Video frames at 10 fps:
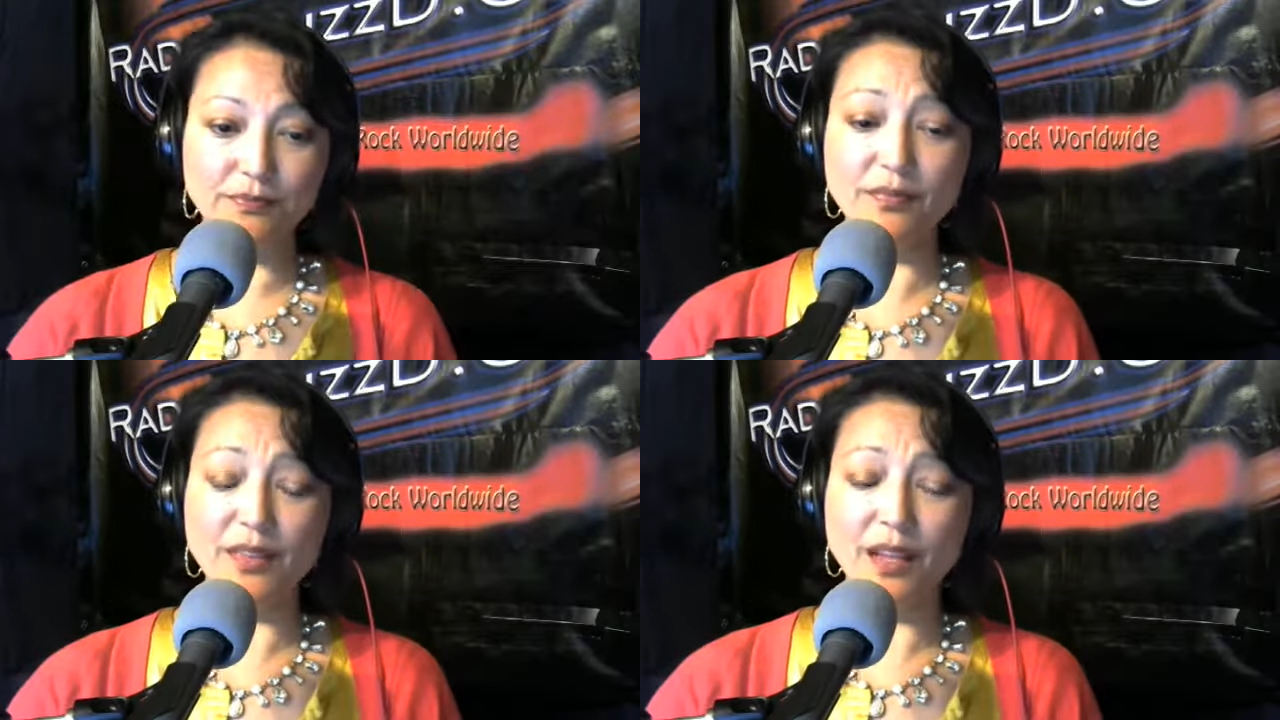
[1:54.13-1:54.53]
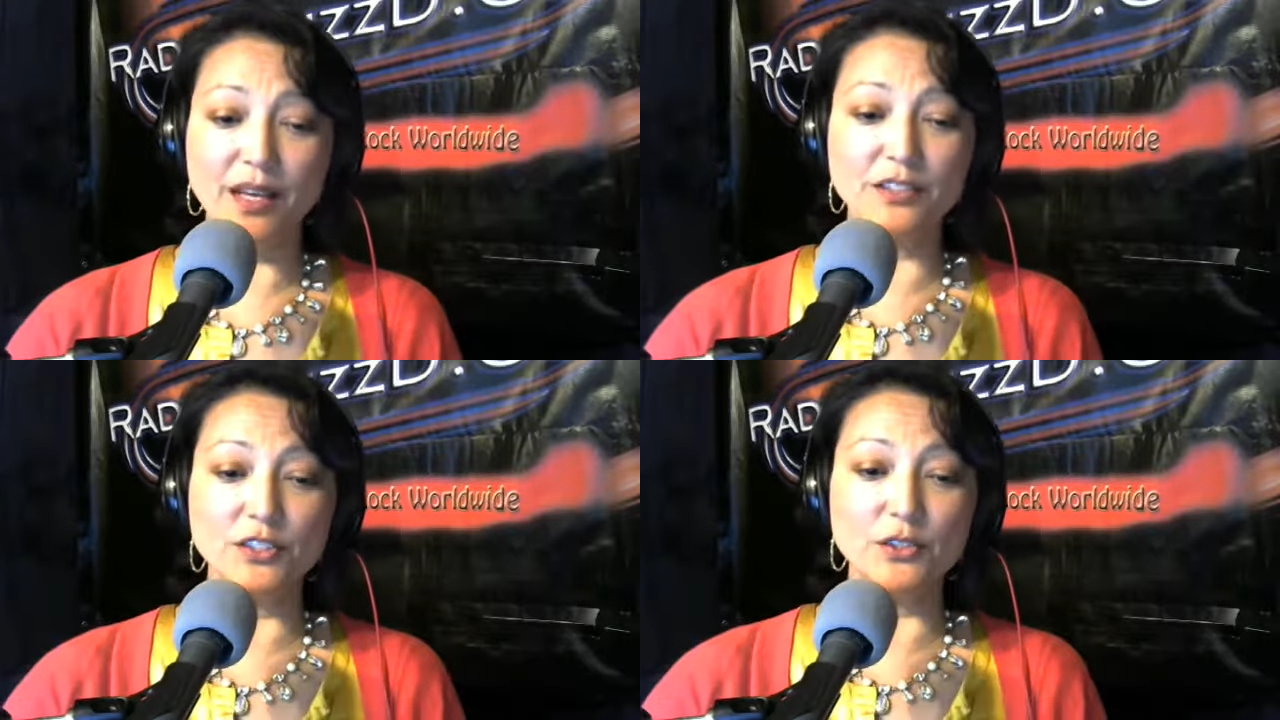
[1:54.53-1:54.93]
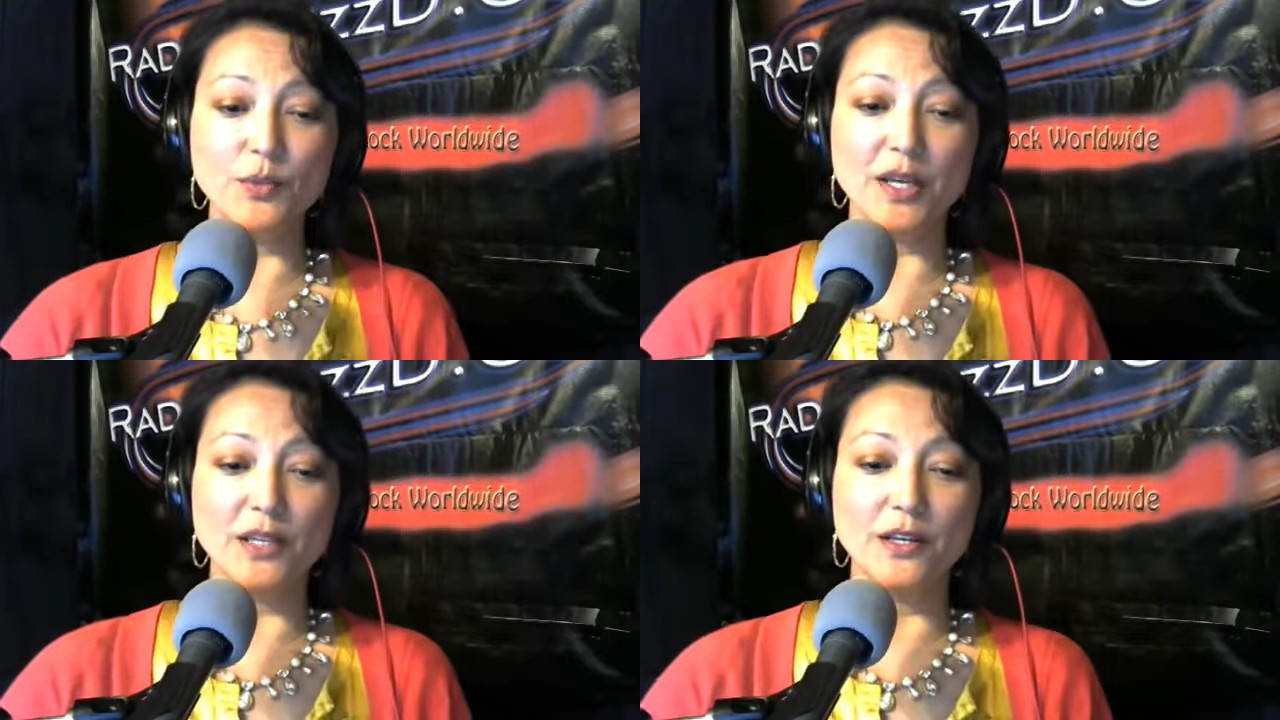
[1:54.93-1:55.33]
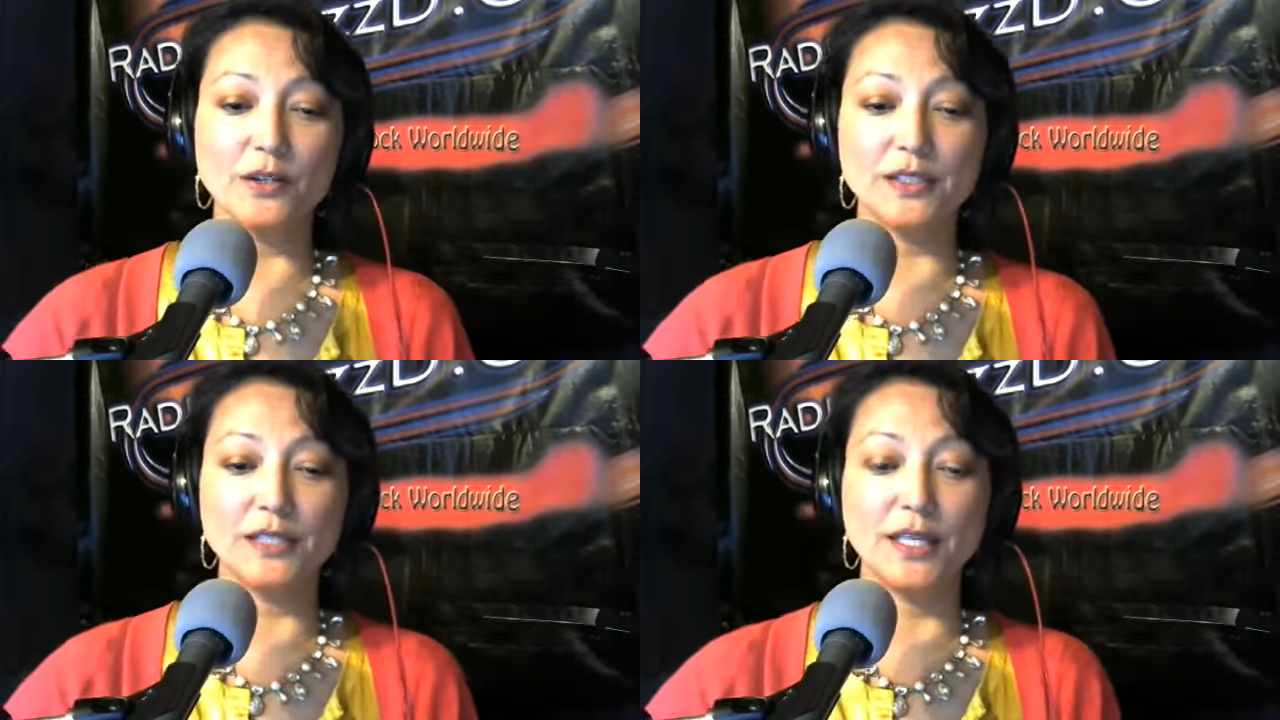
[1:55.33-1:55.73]
And as you might
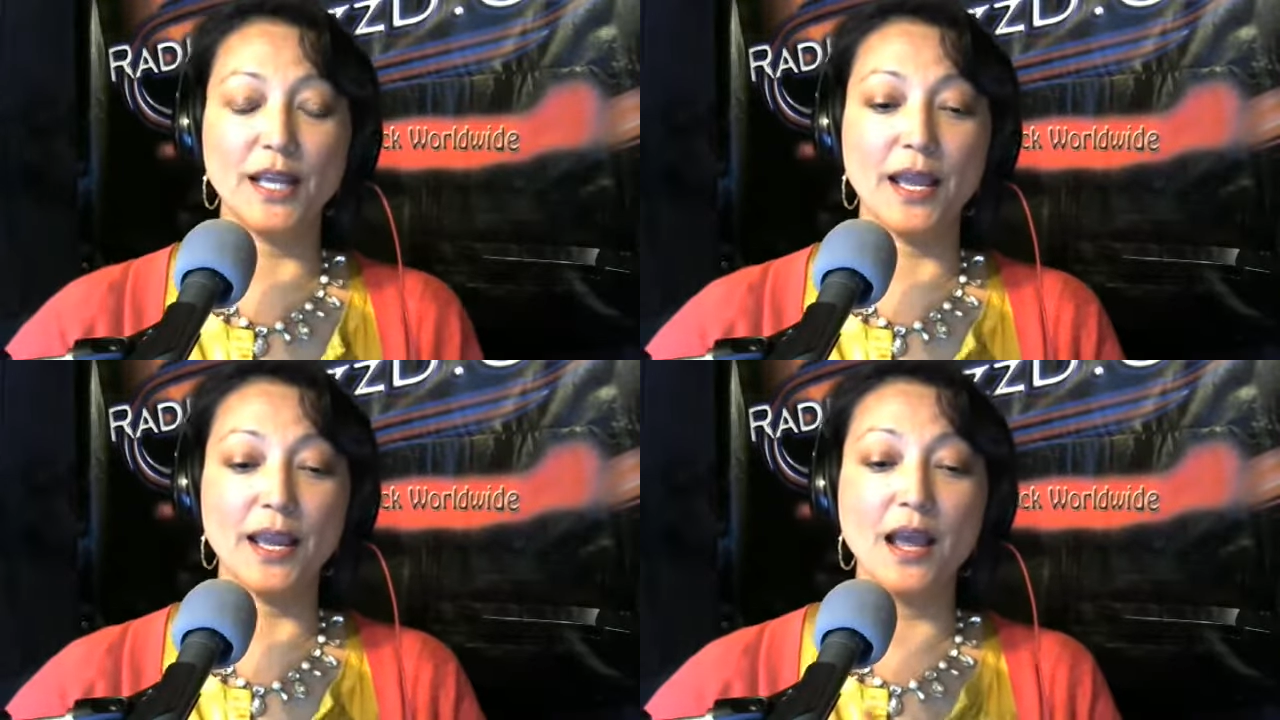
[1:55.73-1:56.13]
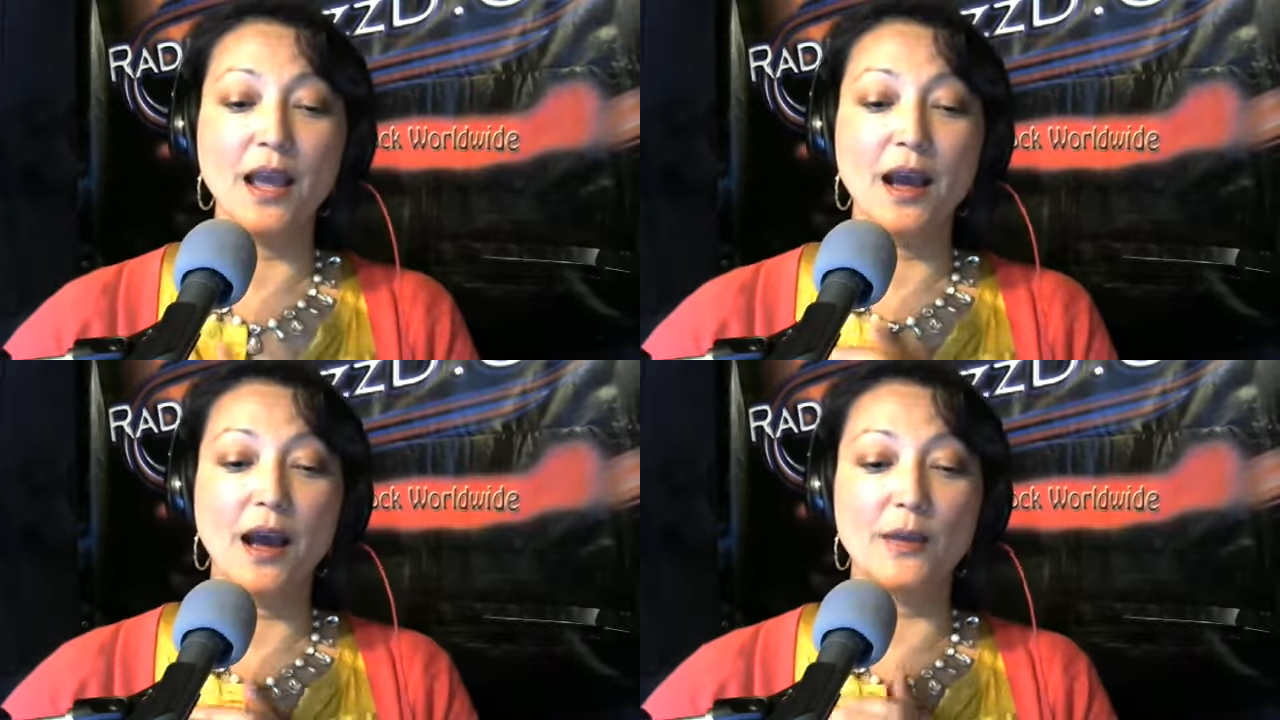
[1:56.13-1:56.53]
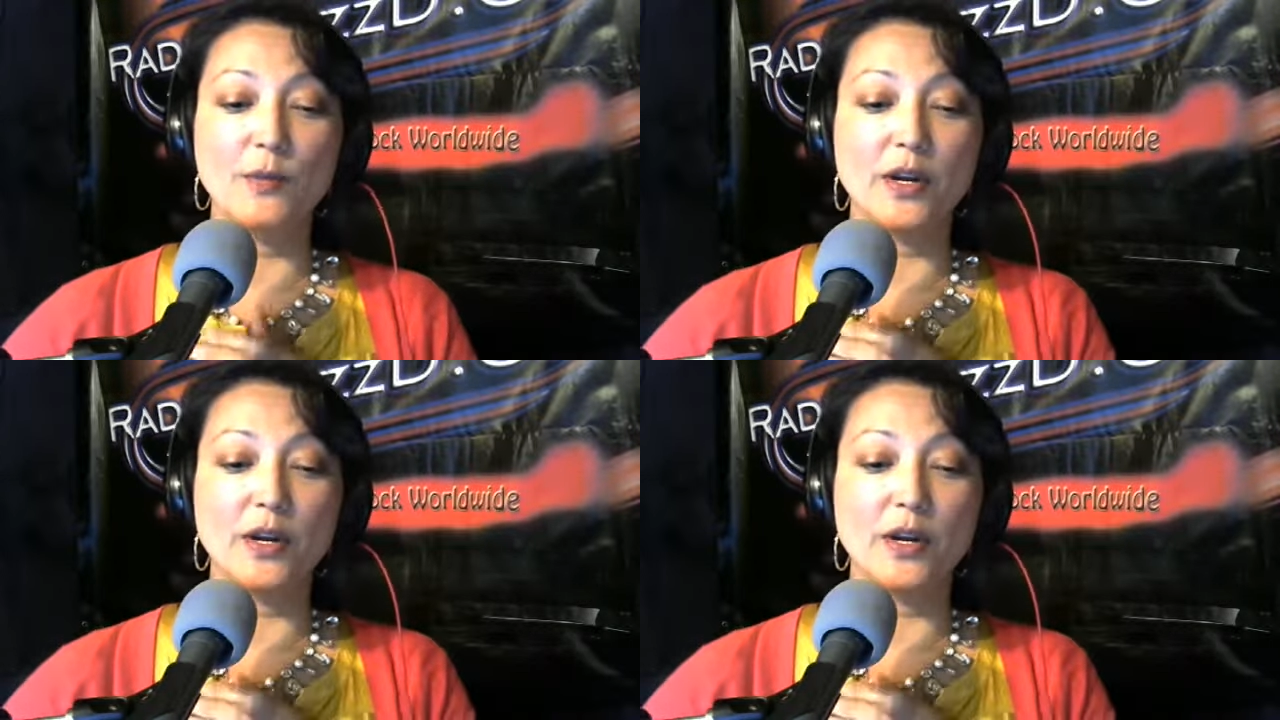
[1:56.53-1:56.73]
notice today, I'm